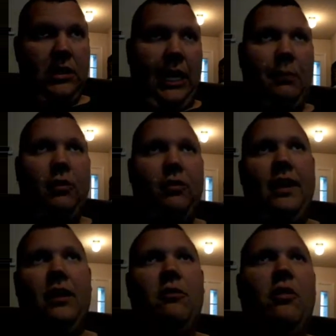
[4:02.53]
A lot of people are
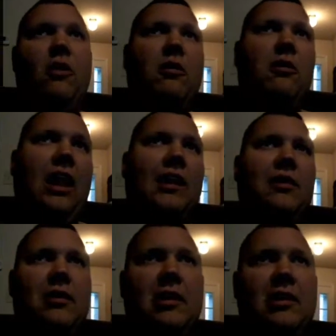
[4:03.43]
thinking, well,
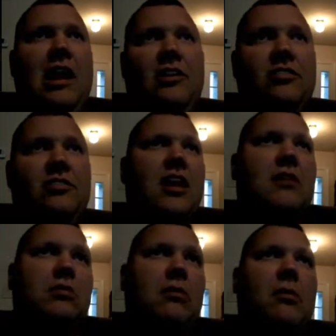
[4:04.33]
glad he's
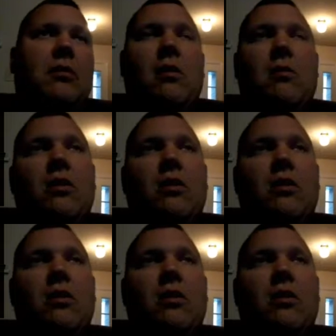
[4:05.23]
dead, blah, blah, blah.